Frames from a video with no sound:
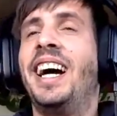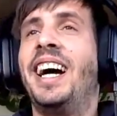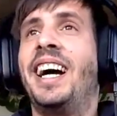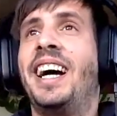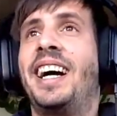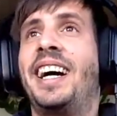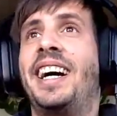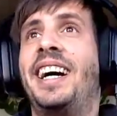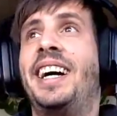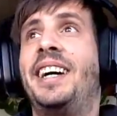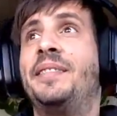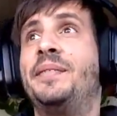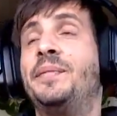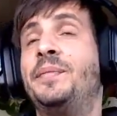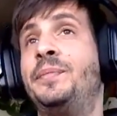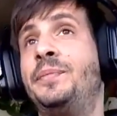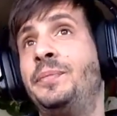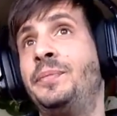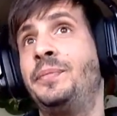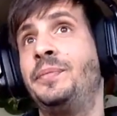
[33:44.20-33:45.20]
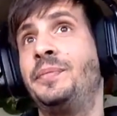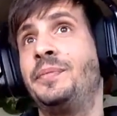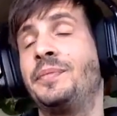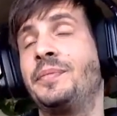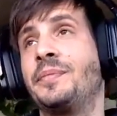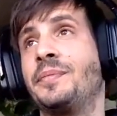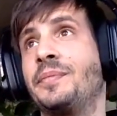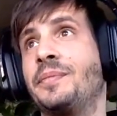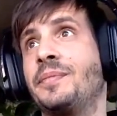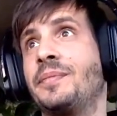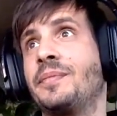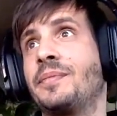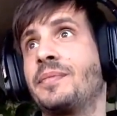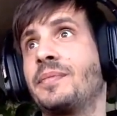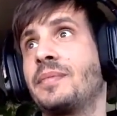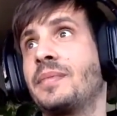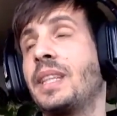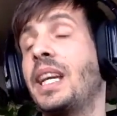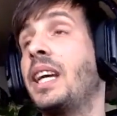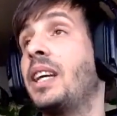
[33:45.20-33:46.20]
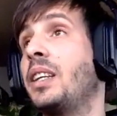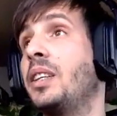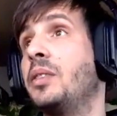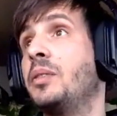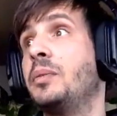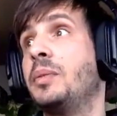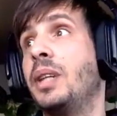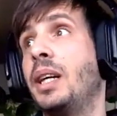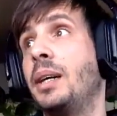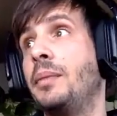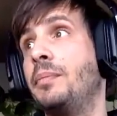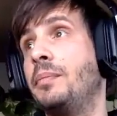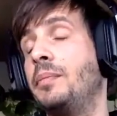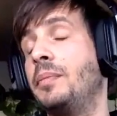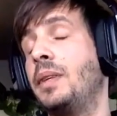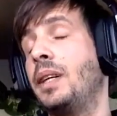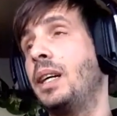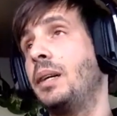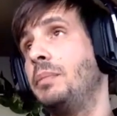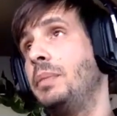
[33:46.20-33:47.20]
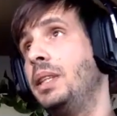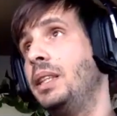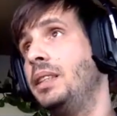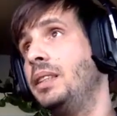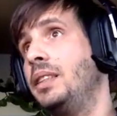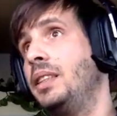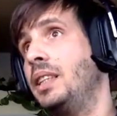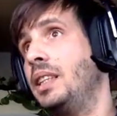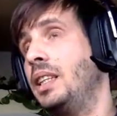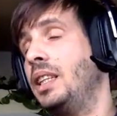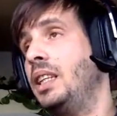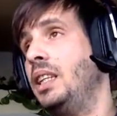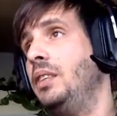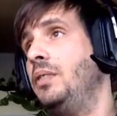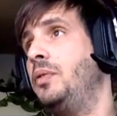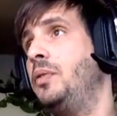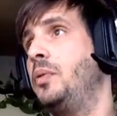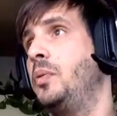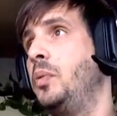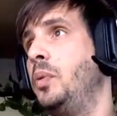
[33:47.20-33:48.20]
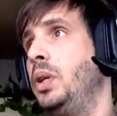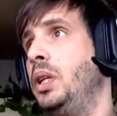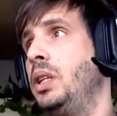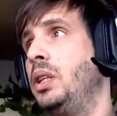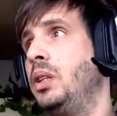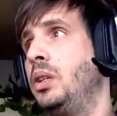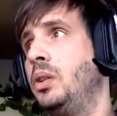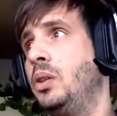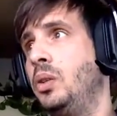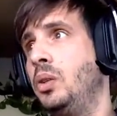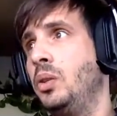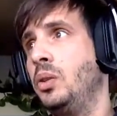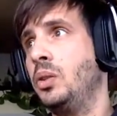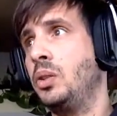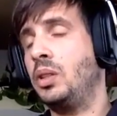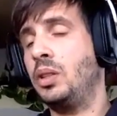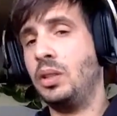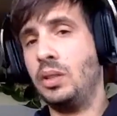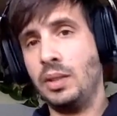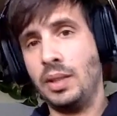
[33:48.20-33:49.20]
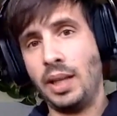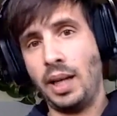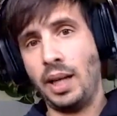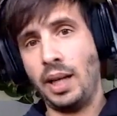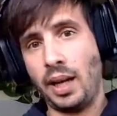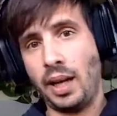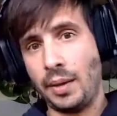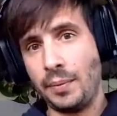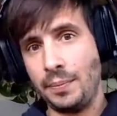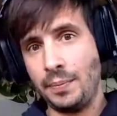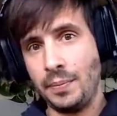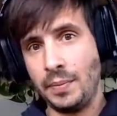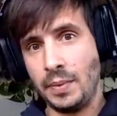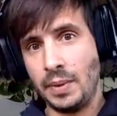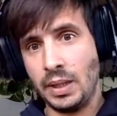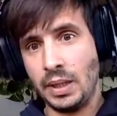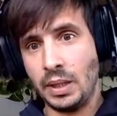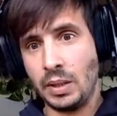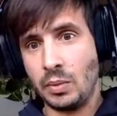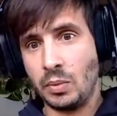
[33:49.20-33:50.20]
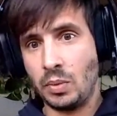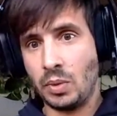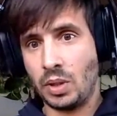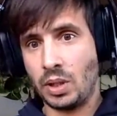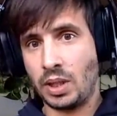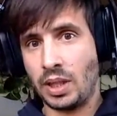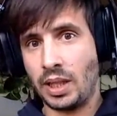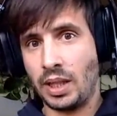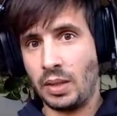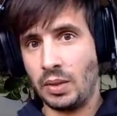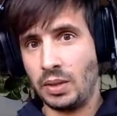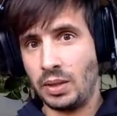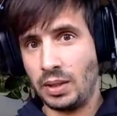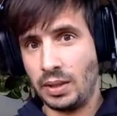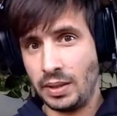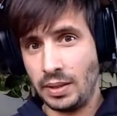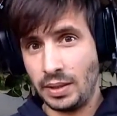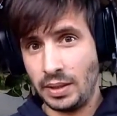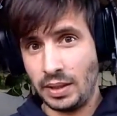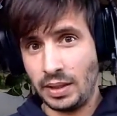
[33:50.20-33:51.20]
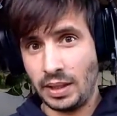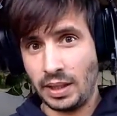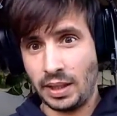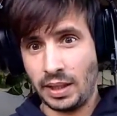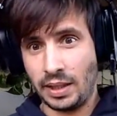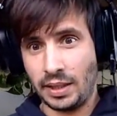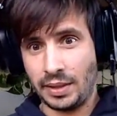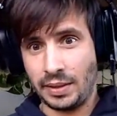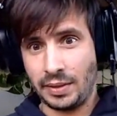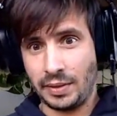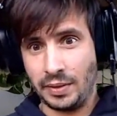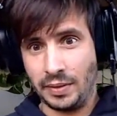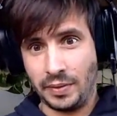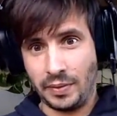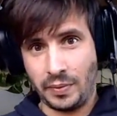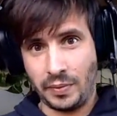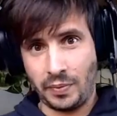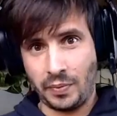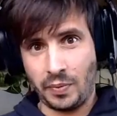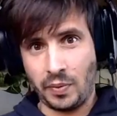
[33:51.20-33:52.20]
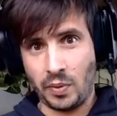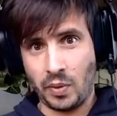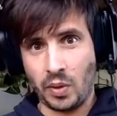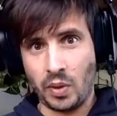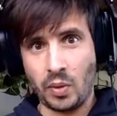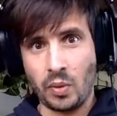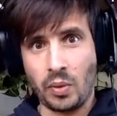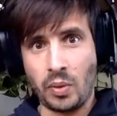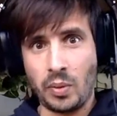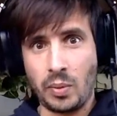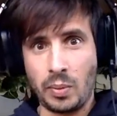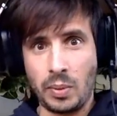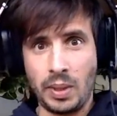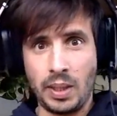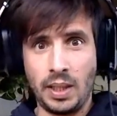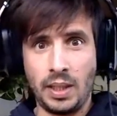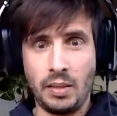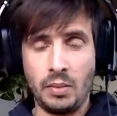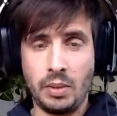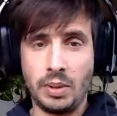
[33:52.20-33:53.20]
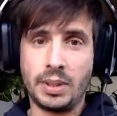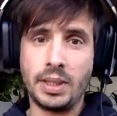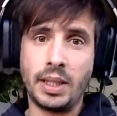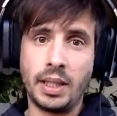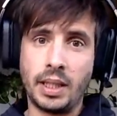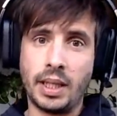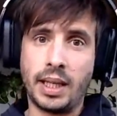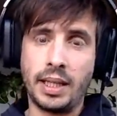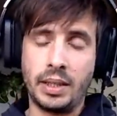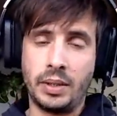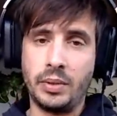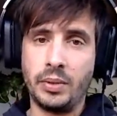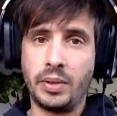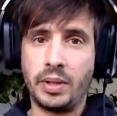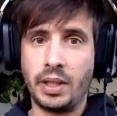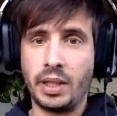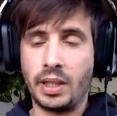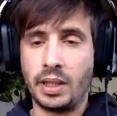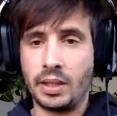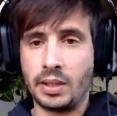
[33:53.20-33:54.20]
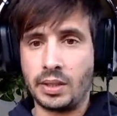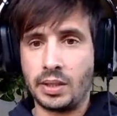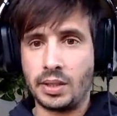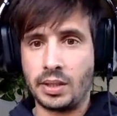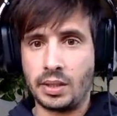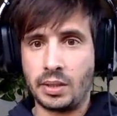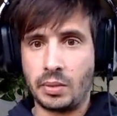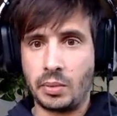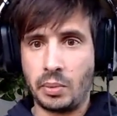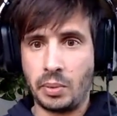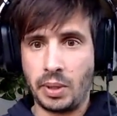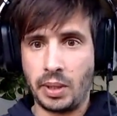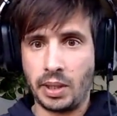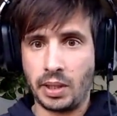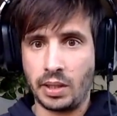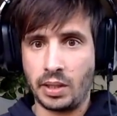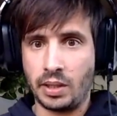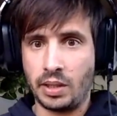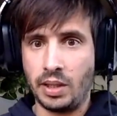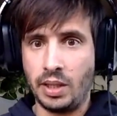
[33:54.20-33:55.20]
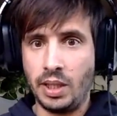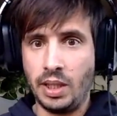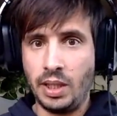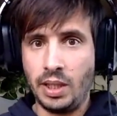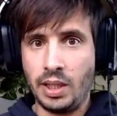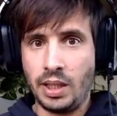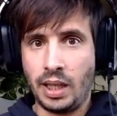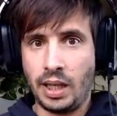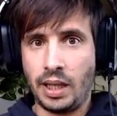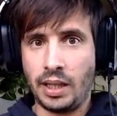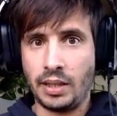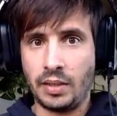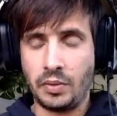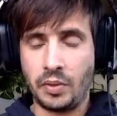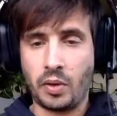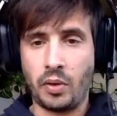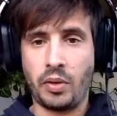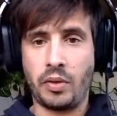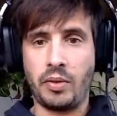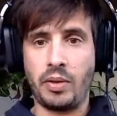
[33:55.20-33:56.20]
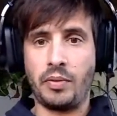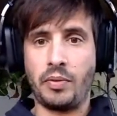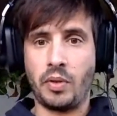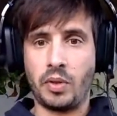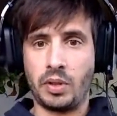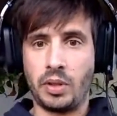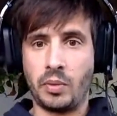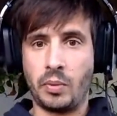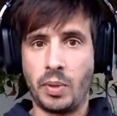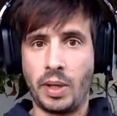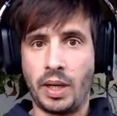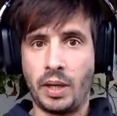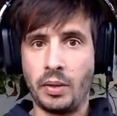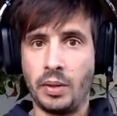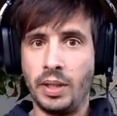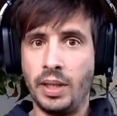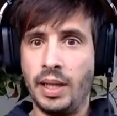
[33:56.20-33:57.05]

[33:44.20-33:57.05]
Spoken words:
I don't know. I mean, if we could work out the 403, which I do think it's critical, the 403 for the route.